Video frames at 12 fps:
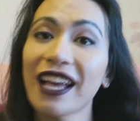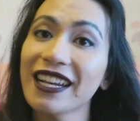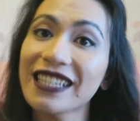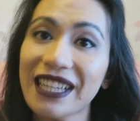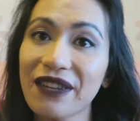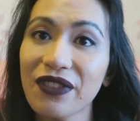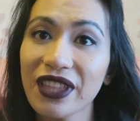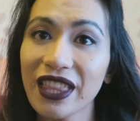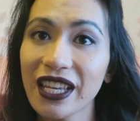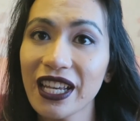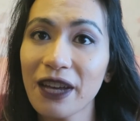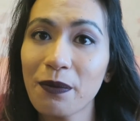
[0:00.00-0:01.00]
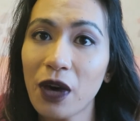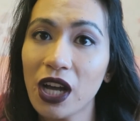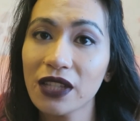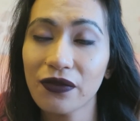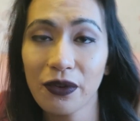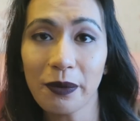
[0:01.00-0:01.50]
that is everything I
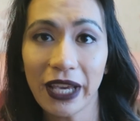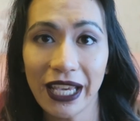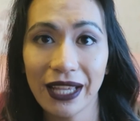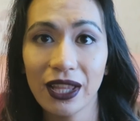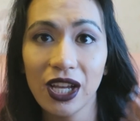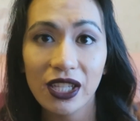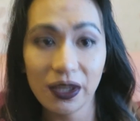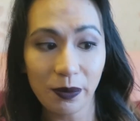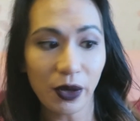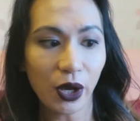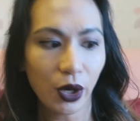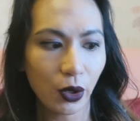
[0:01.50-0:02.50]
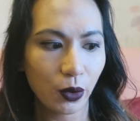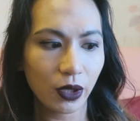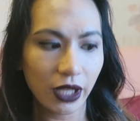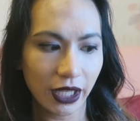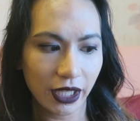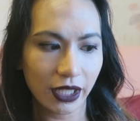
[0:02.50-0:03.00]
bought from Inglot,
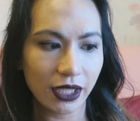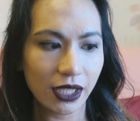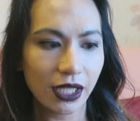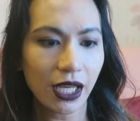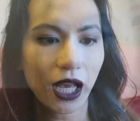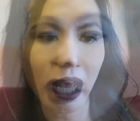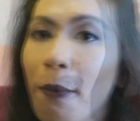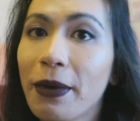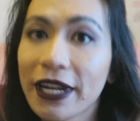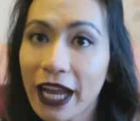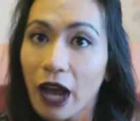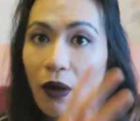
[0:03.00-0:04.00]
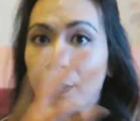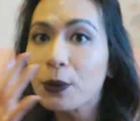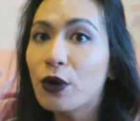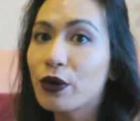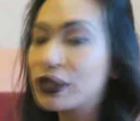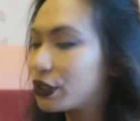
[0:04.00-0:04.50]
Poland. But now I'm
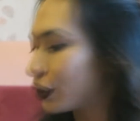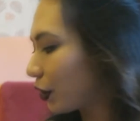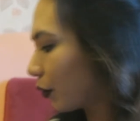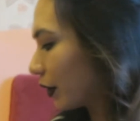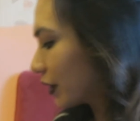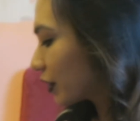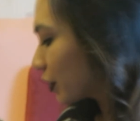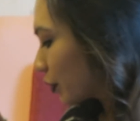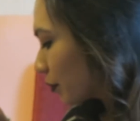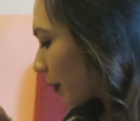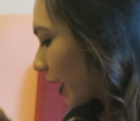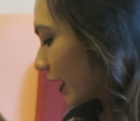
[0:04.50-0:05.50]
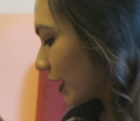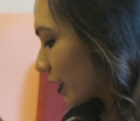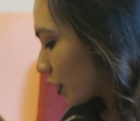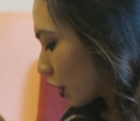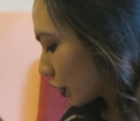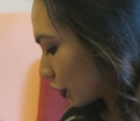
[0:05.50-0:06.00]
going to go into my
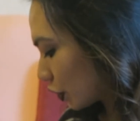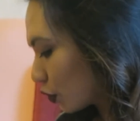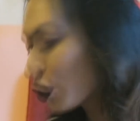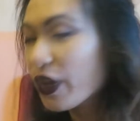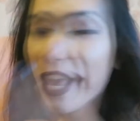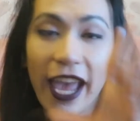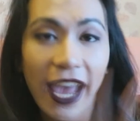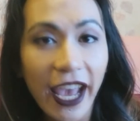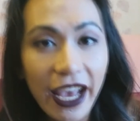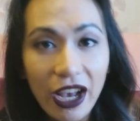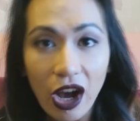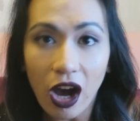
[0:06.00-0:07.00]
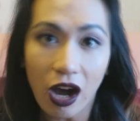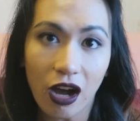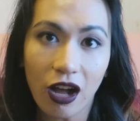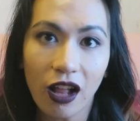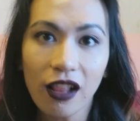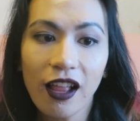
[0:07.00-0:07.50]
Inglot UK
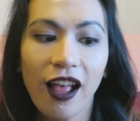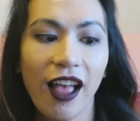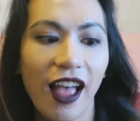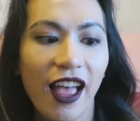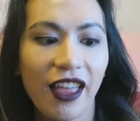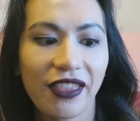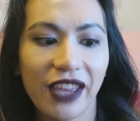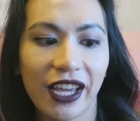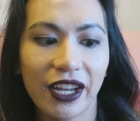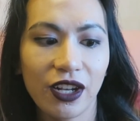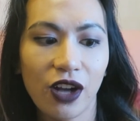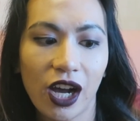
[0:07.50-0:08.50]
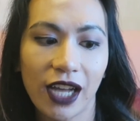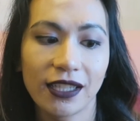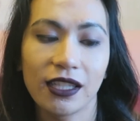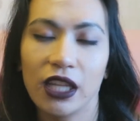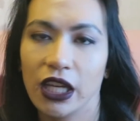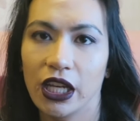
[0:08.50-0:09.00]
haul that I
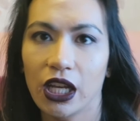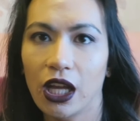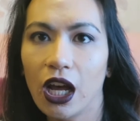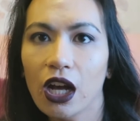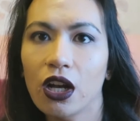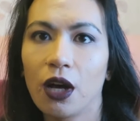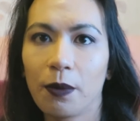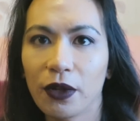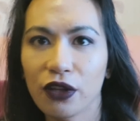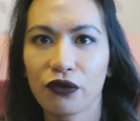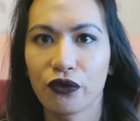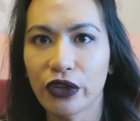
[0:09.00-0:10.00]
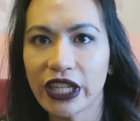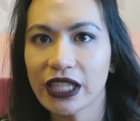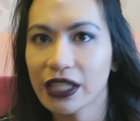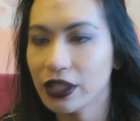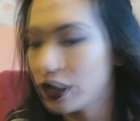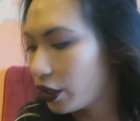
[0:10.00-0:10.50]
got like a couple of
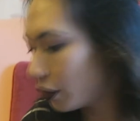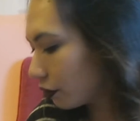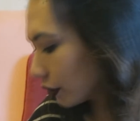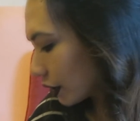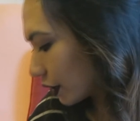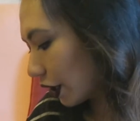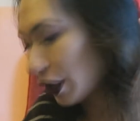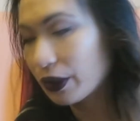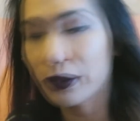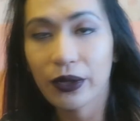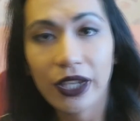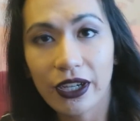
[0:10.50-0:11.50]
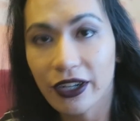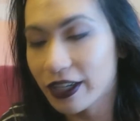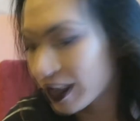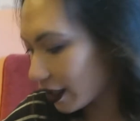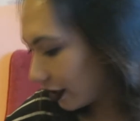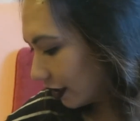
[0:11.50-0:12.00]
weeks ago. So here
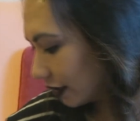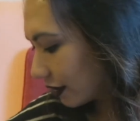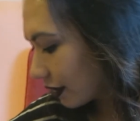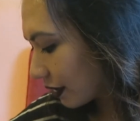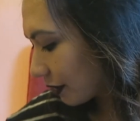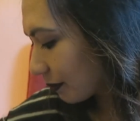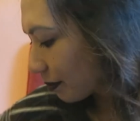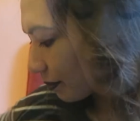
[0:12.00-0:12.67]
it is.